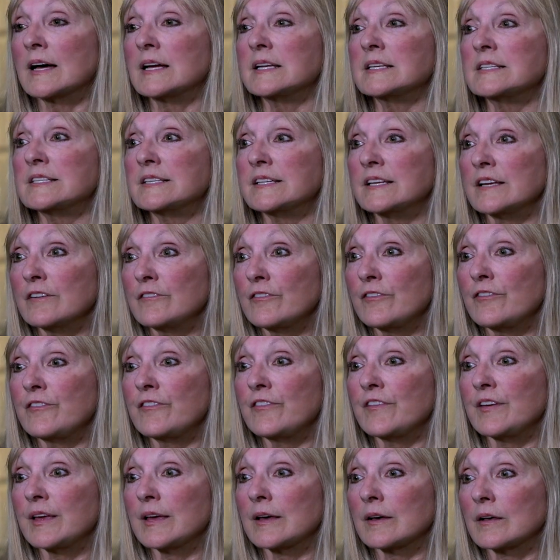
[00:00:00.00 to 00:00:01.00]
I did
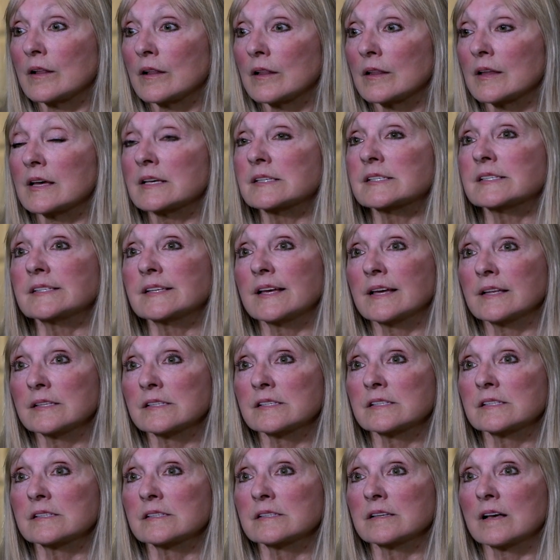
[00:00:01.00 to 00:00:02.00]
feel a
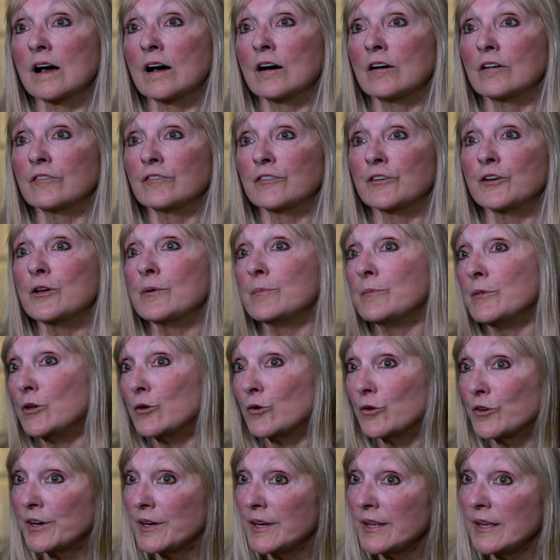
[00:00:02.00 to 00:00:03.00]
sense of
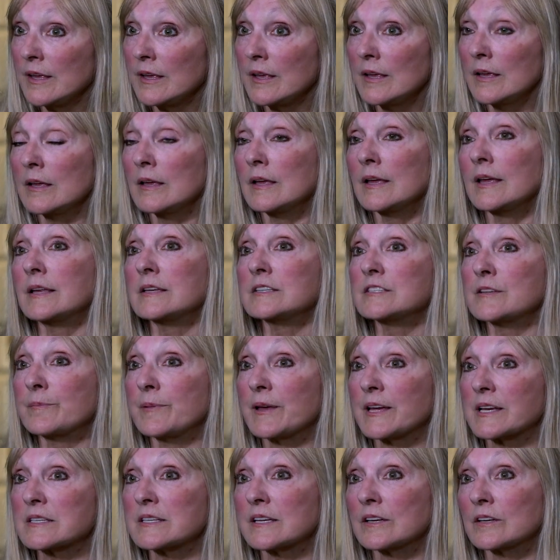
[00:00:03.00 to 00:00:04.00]
community in
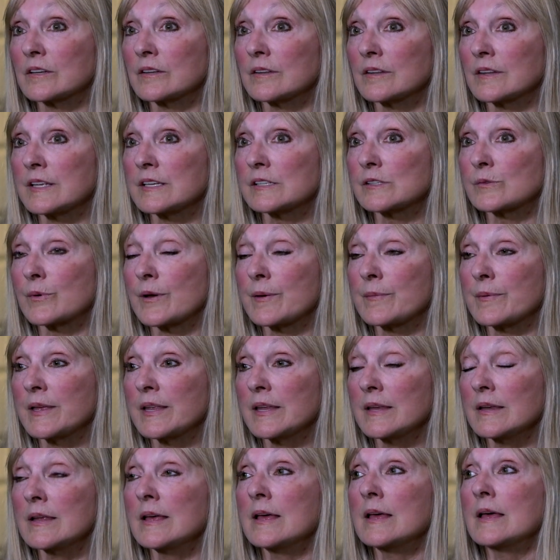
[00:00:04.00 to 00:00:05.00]
depicting these
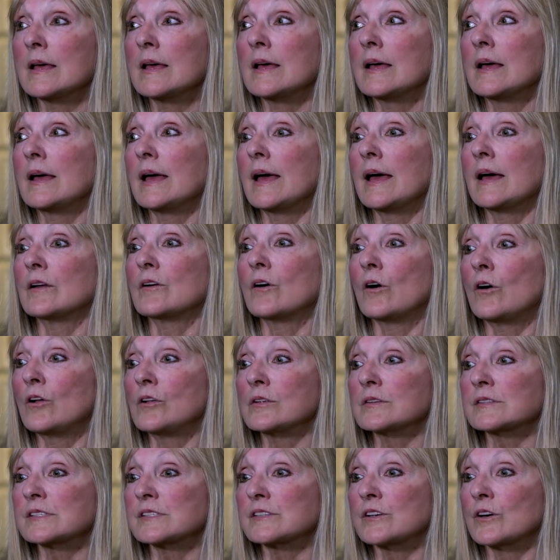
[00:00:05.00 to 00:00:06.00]
women, and
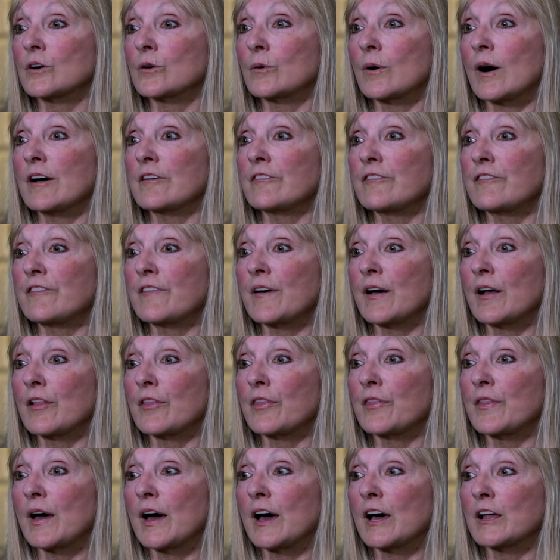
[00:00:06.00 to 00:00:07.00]
also I
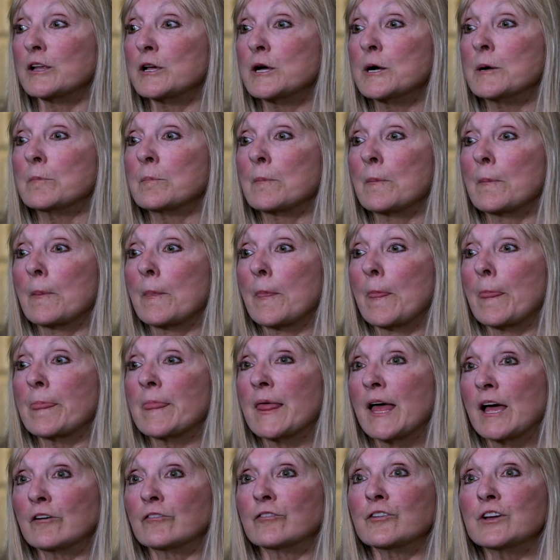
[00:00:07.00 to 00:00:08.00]
felt that
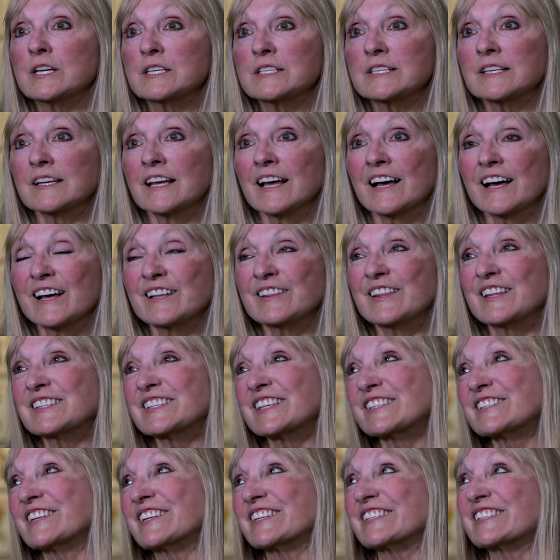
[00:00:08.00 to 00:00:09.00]
every day, uh, this
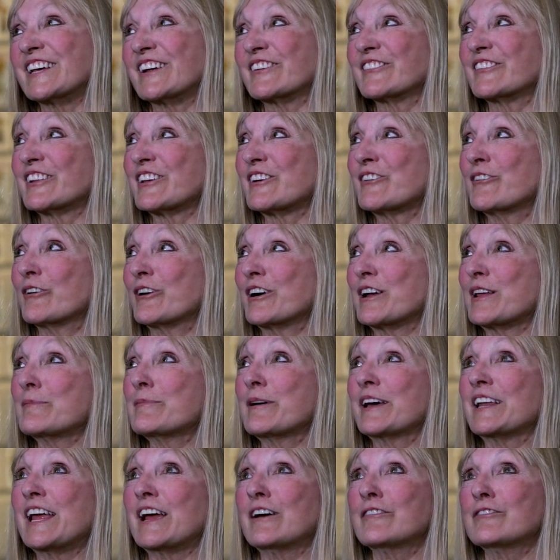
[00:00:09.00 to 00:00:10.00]
is going to sound really corny,
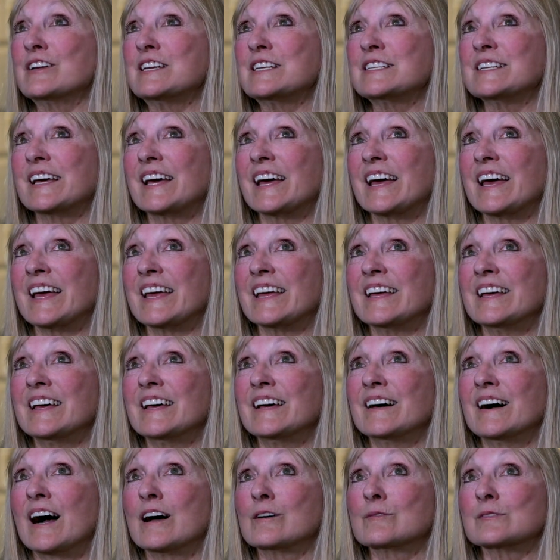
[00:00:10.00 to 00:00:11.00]
but every day
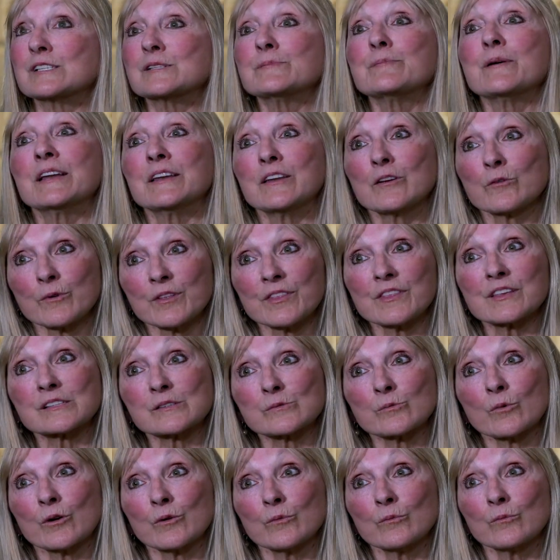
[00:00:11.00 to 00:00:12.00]
I was spending with this
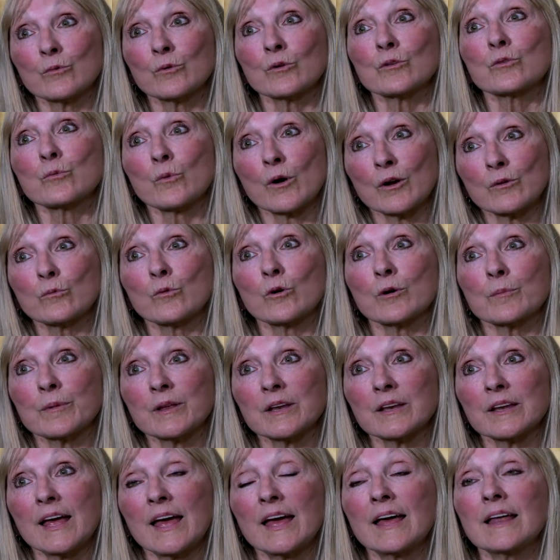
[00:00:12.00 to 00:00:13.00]
one, with one
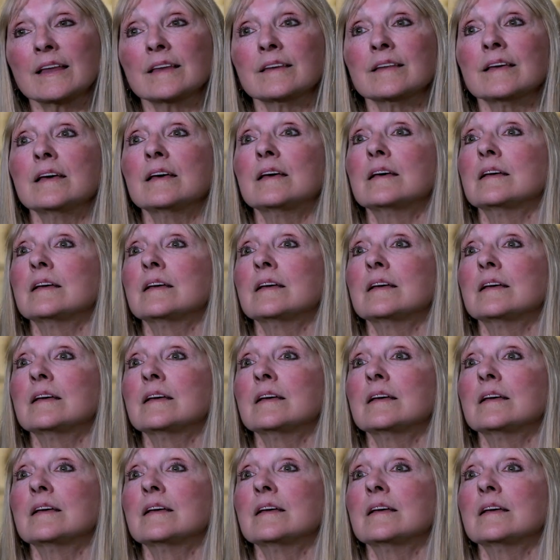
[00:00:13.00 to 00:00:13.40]
woman, and